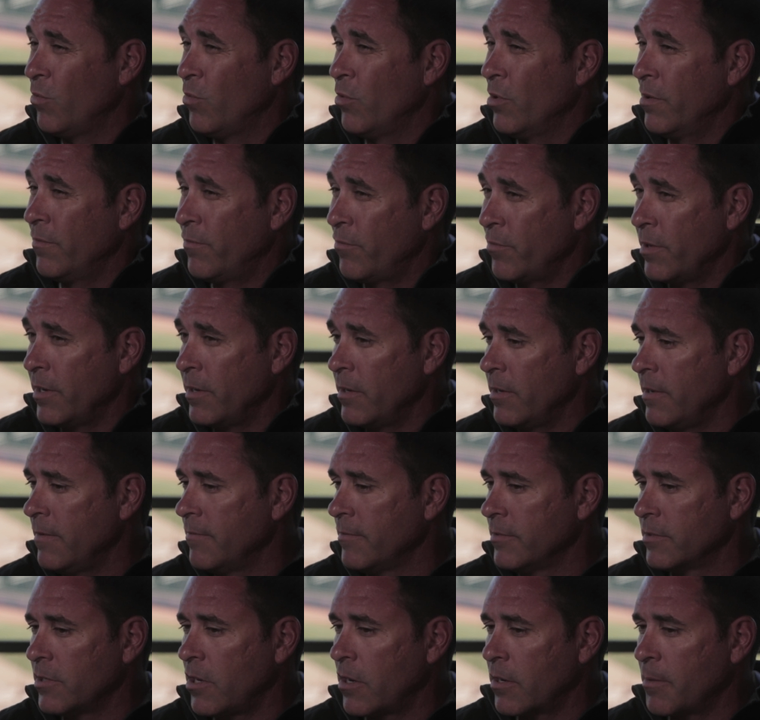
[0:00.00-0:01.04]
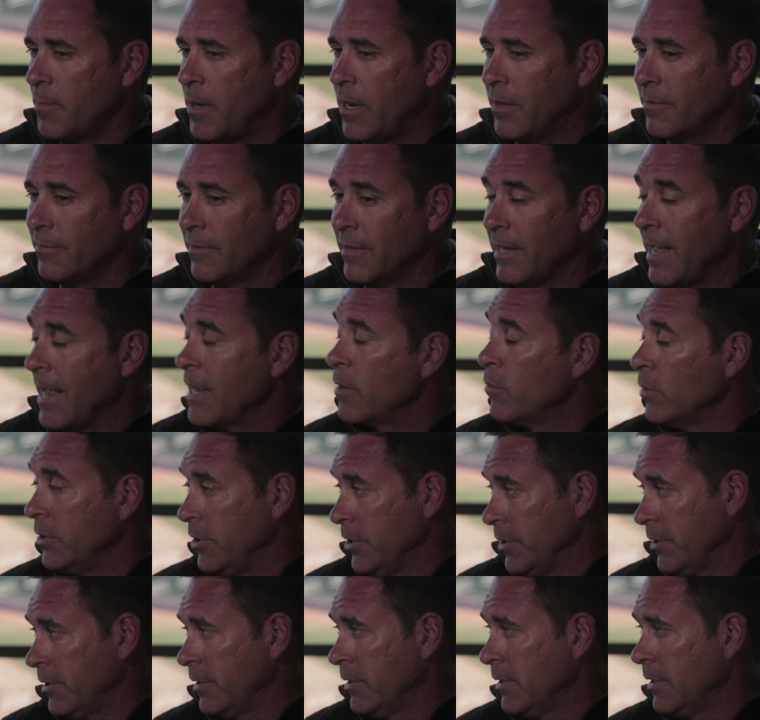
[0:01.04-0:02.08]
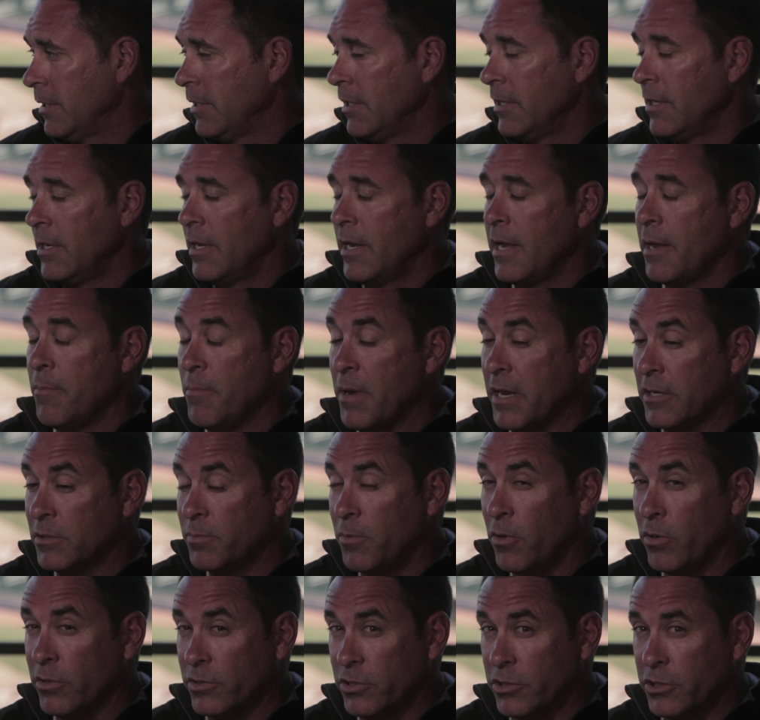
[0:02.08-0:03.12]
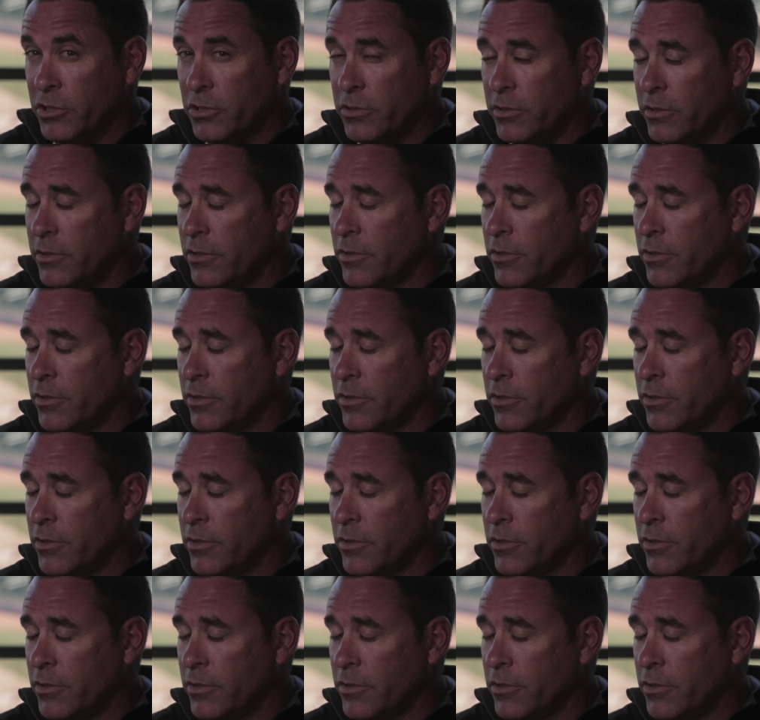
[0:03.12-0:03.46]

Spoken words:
what if we even talk about languages? And baseball is a